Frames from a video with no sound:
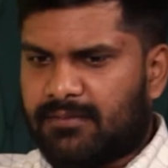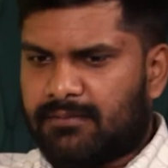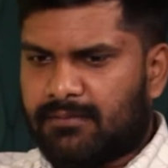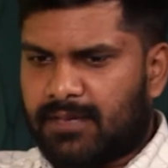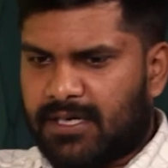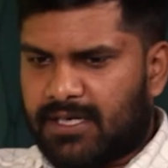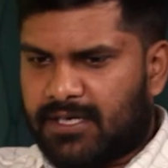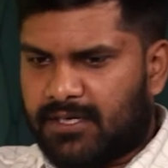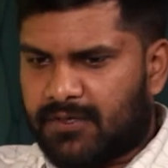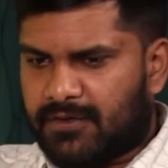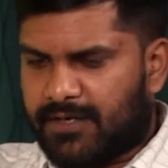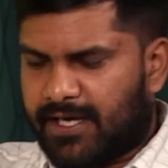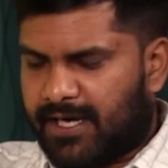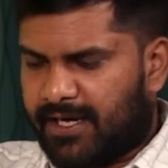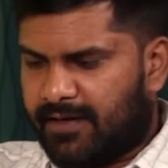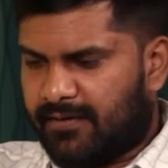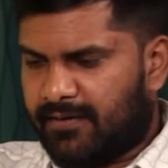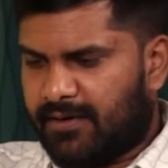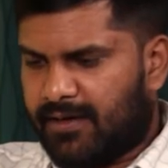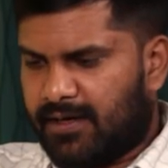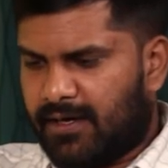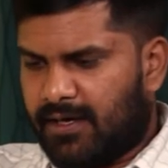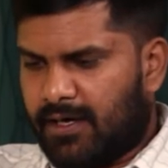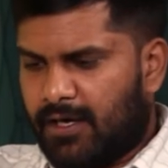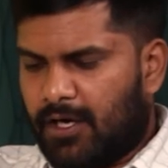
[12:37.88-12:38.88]
But today,
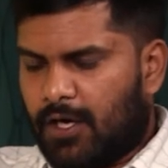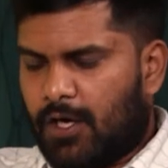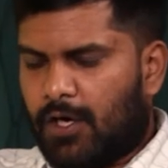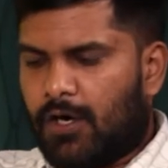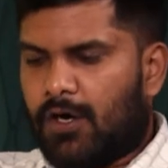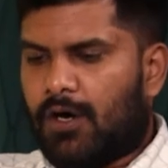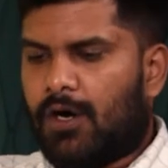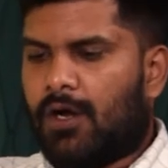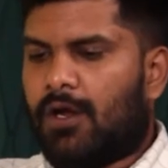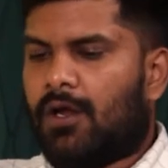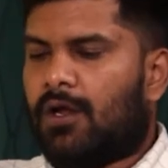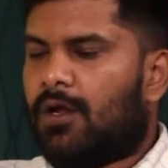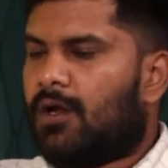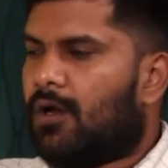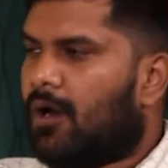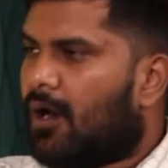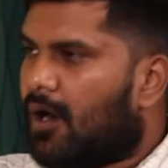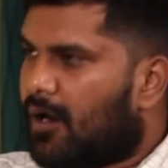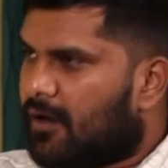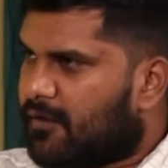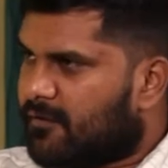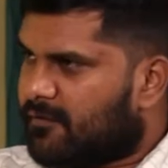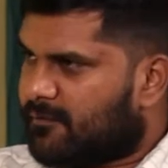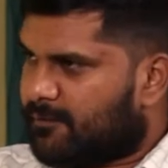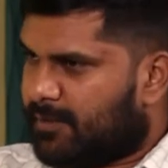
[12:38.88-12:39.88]
a
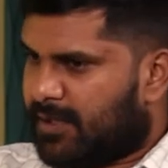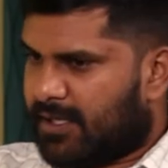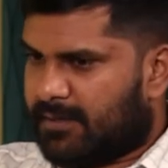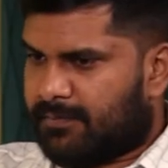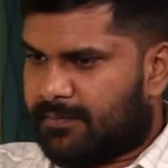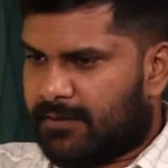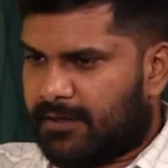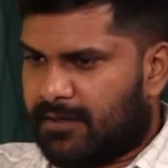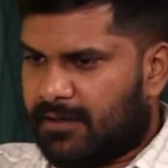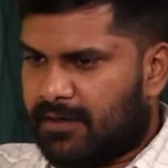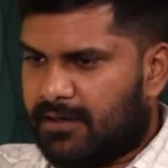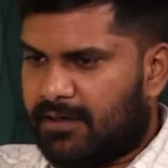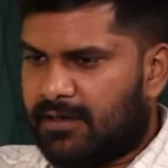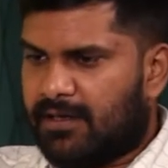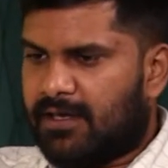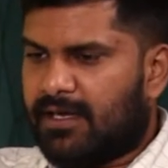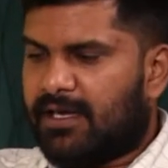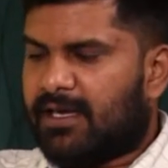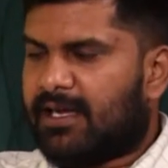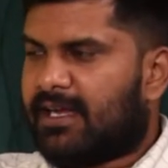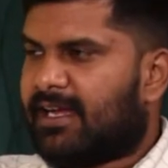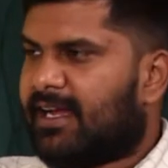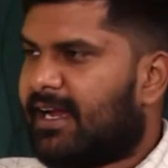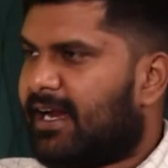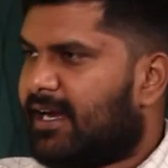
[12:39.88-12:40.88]
lot of people
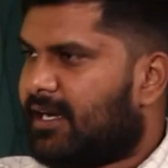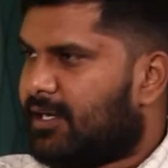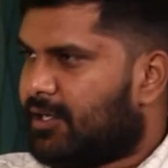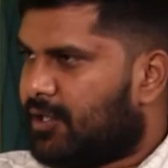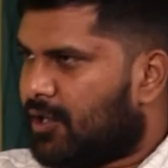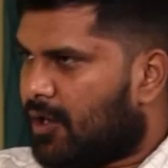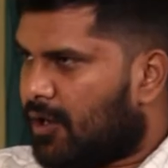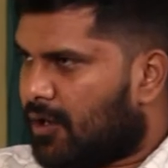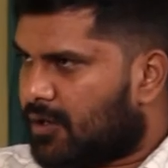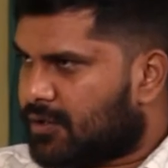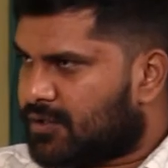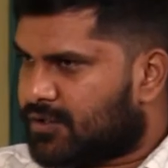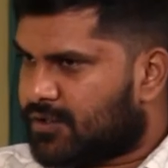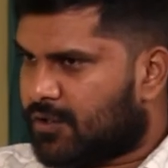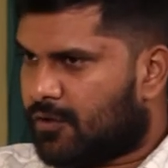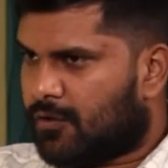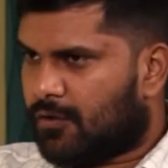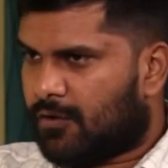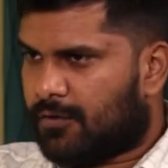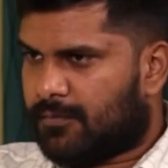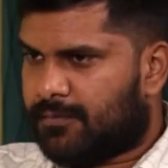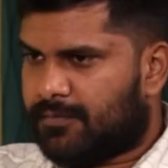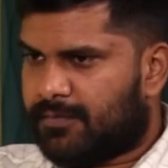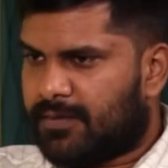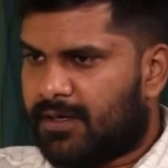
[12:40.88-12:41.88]
get dogs
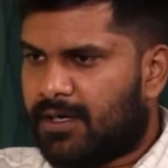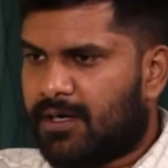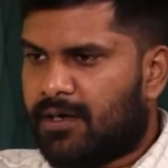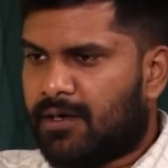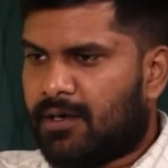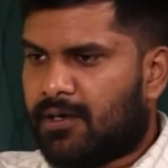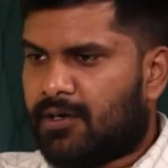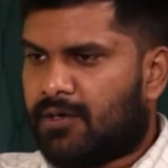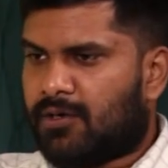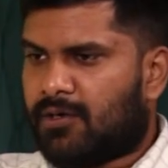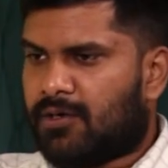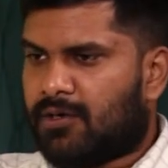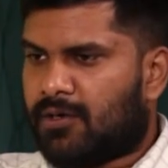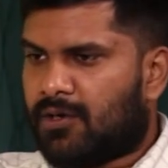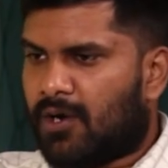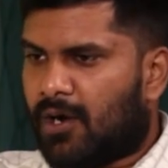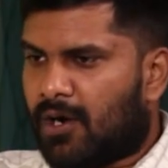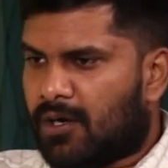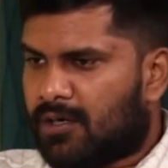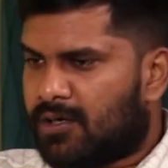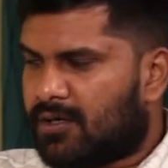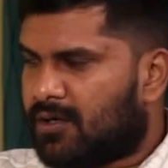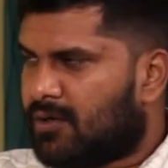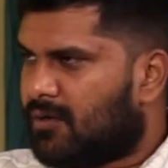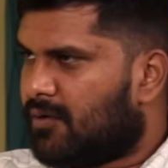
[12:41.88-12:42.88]
home
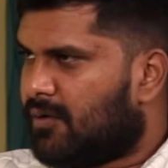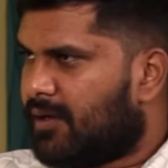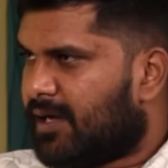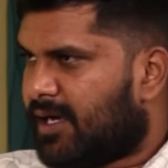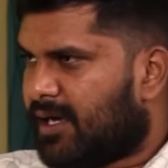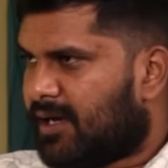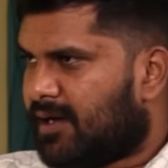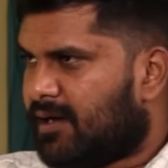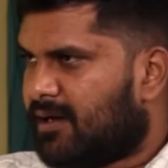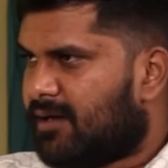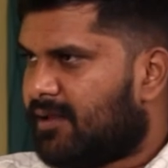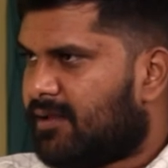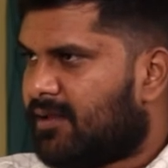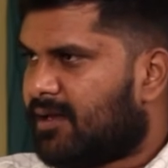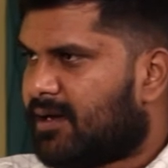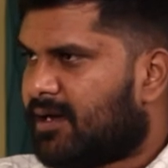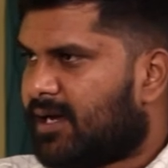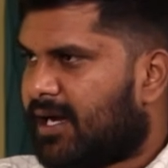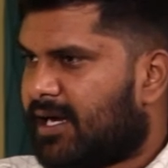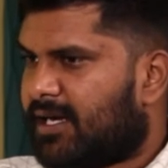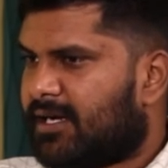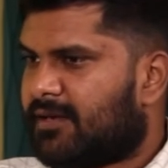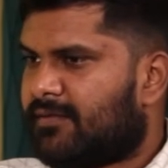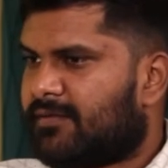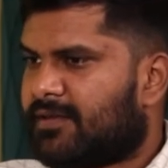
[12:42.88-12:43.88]
not knowing the
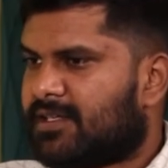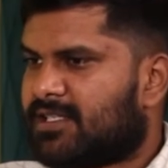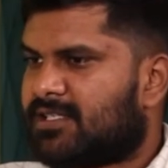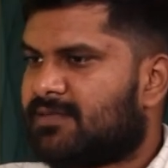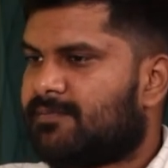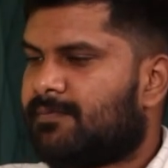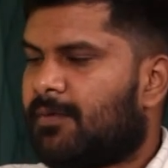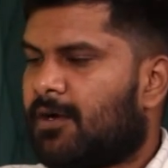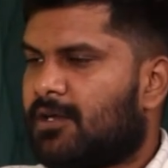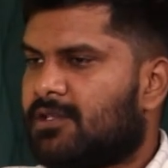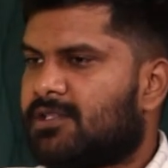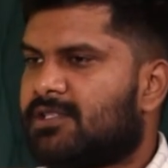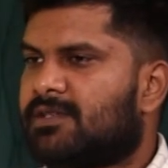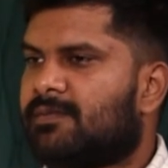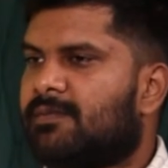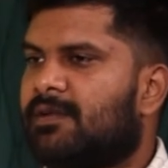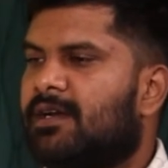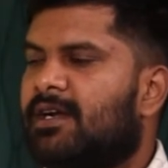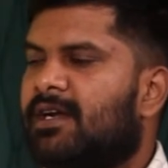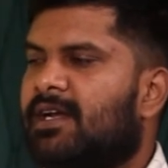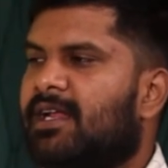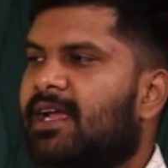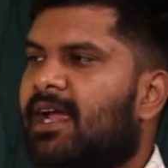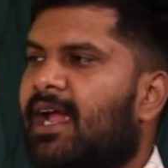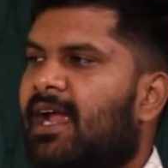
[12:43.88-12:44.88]
kind of
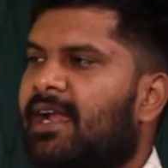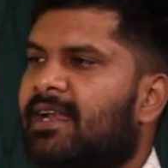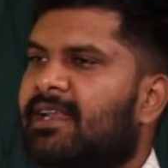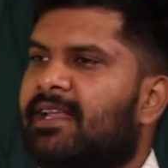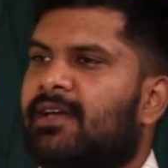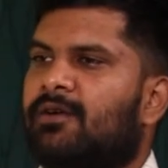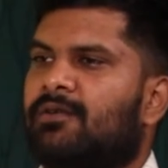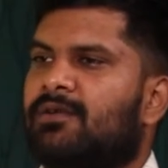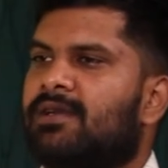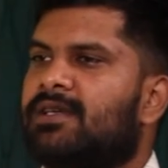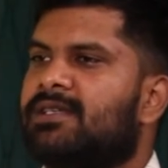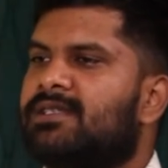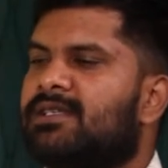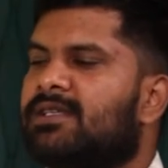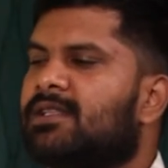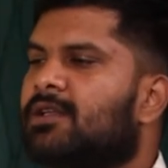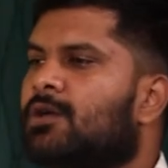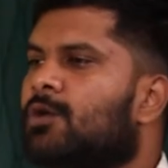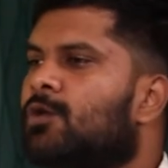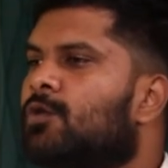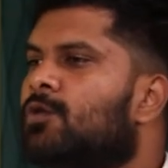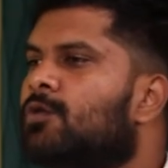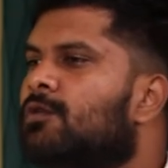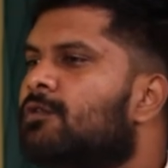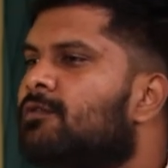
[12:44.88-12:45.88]
responsibility, and they only see the
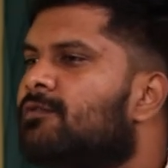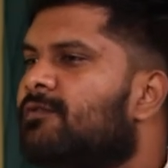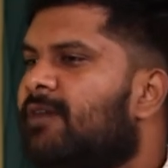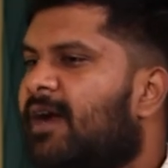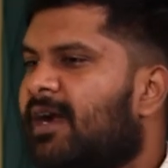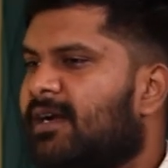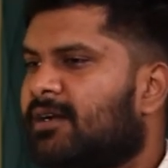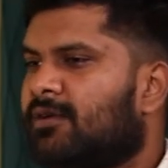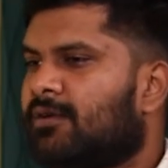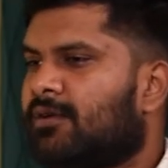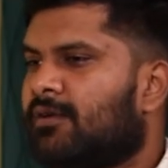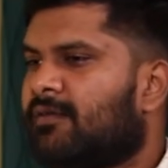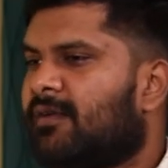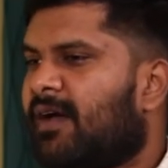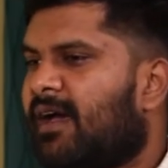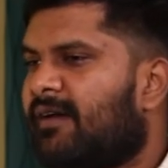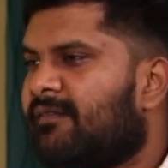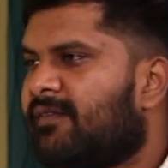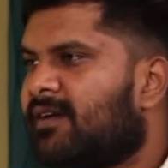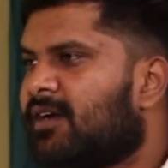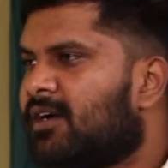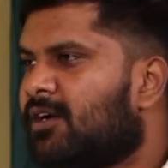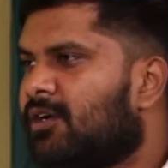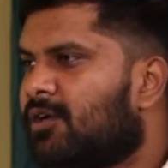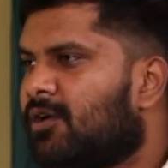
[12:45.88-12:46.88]
cool factor of
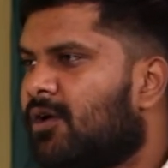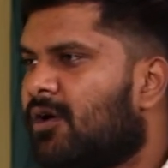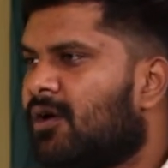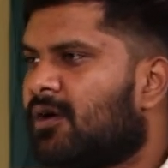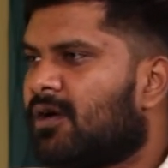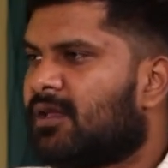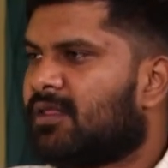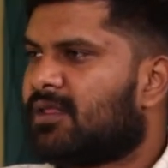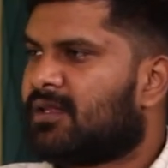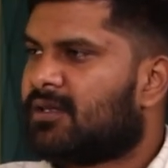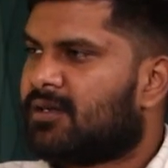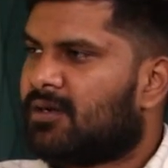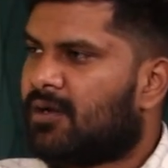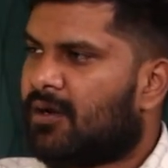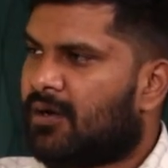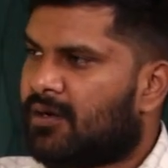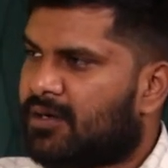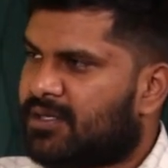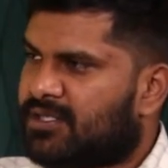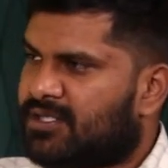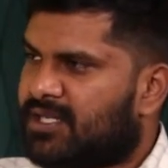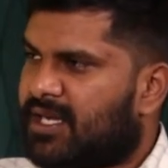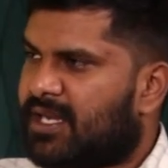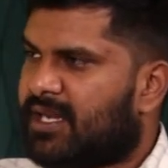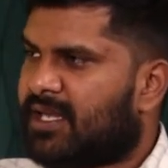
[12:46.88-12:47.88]
having a dog and the
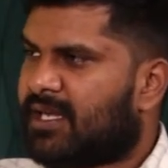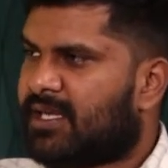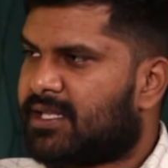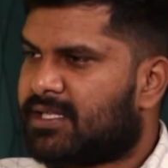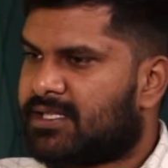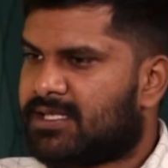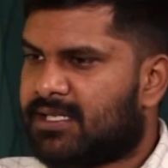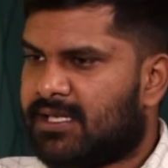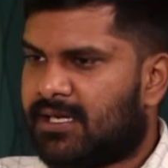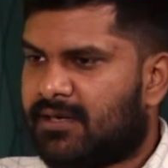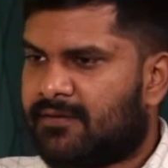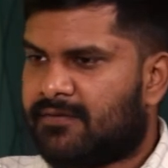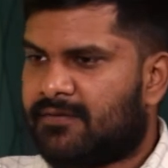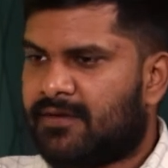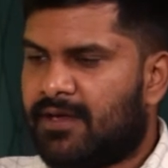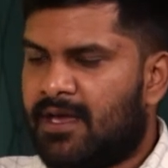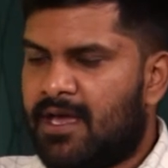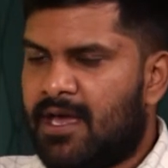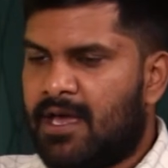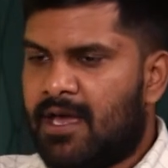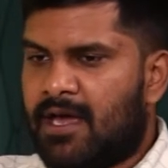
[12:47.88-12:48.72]
dog sharing its love.